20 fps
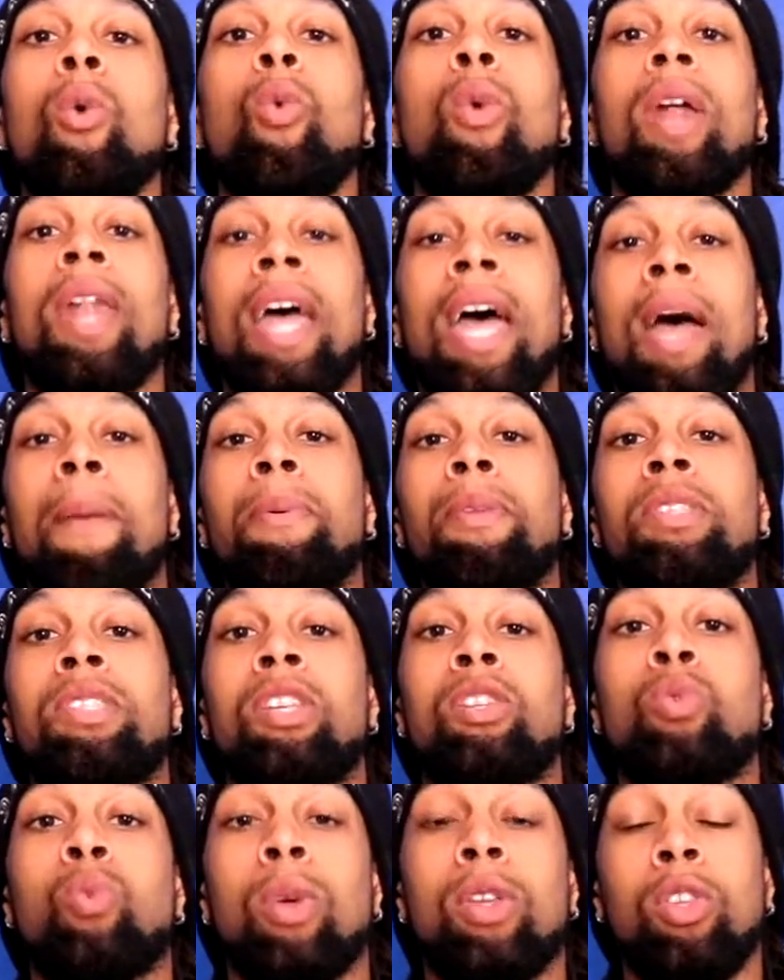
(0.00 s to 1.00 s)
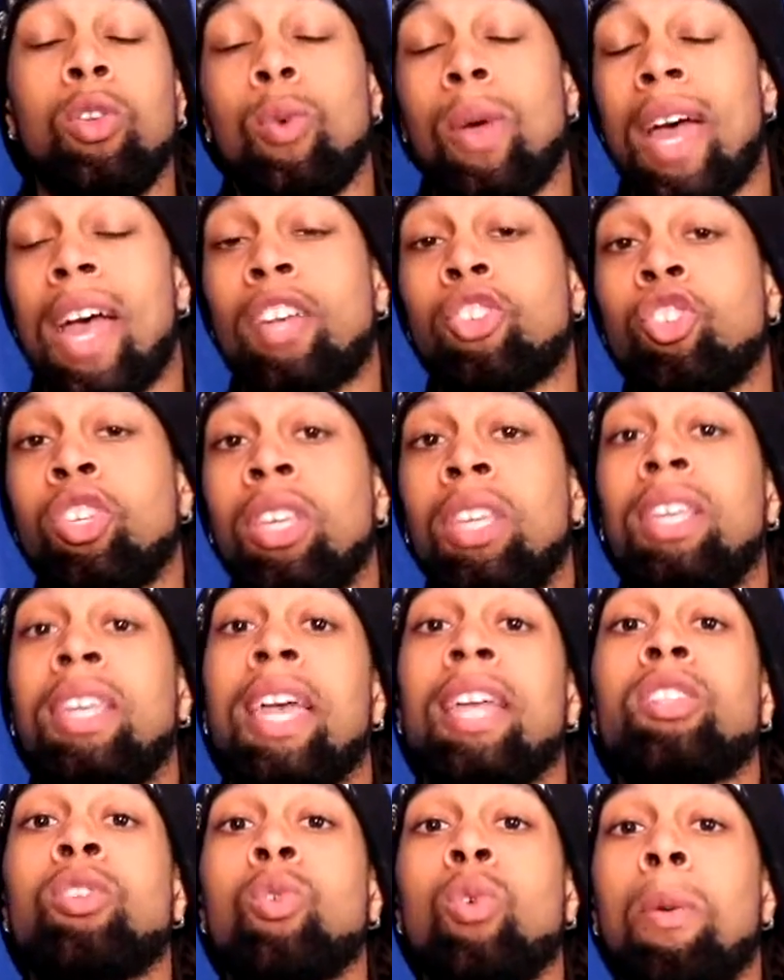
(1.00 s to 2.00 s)
What happens is when you actually
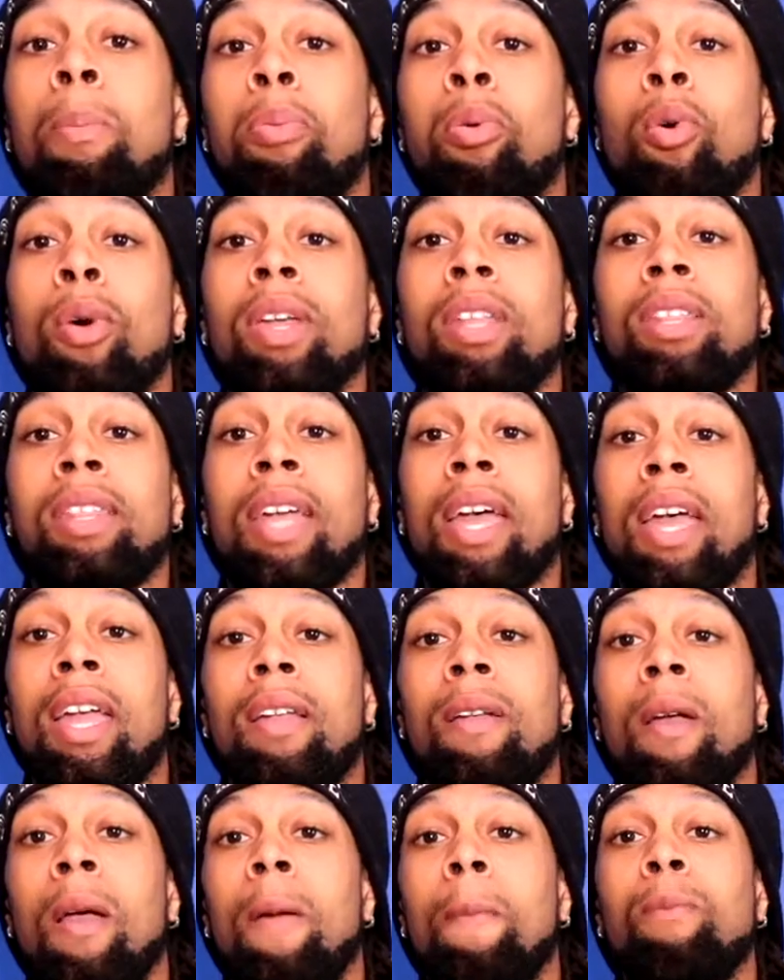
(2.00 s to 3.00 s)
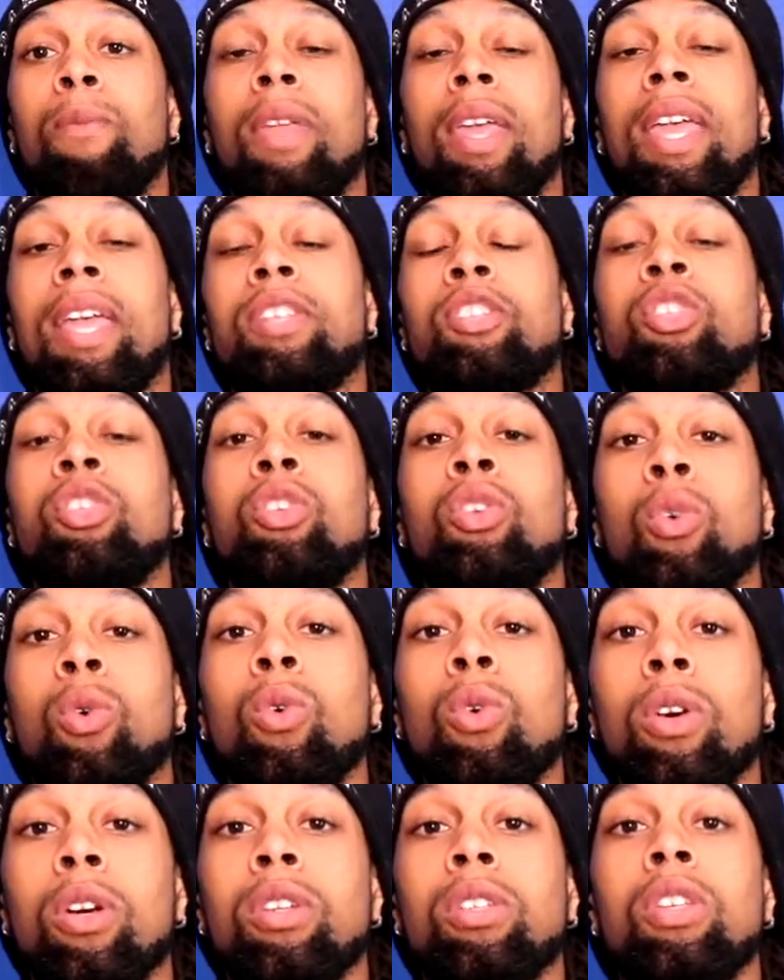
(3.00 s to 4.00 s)
get to a point that it's
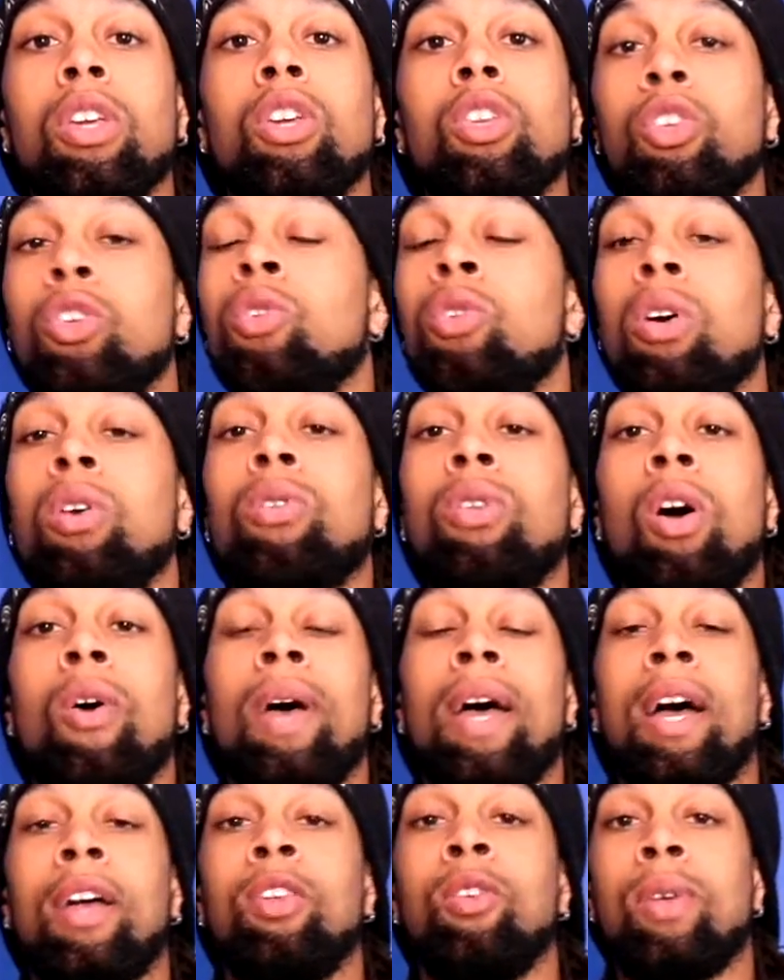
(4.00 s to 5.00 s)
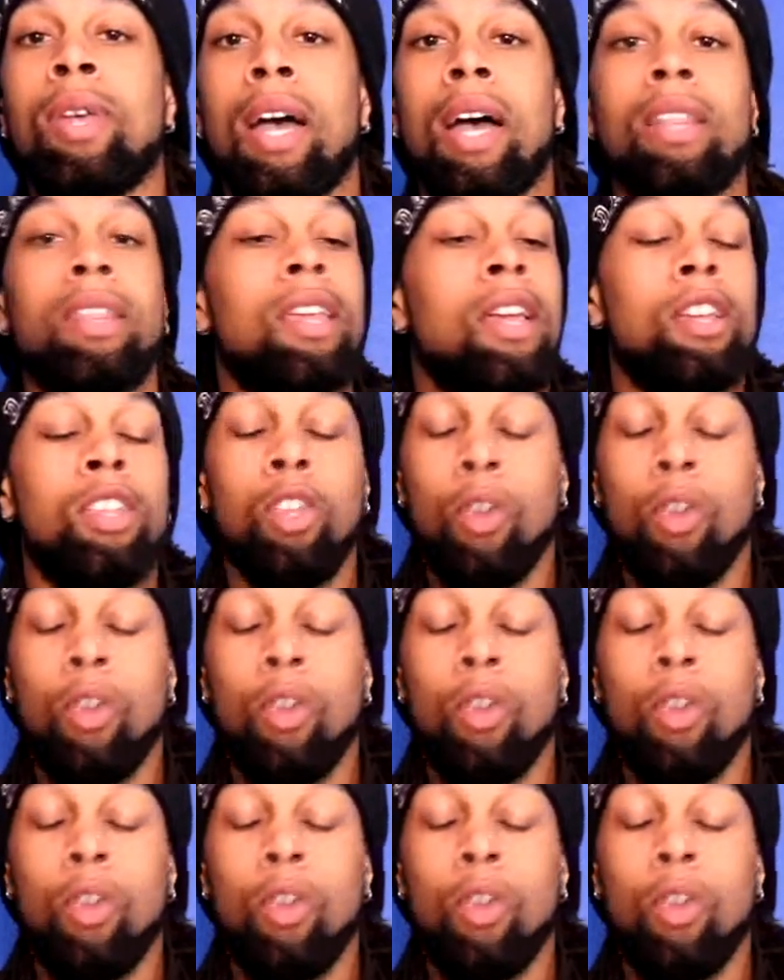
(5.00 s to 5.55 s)
yours, you don't know how you got there.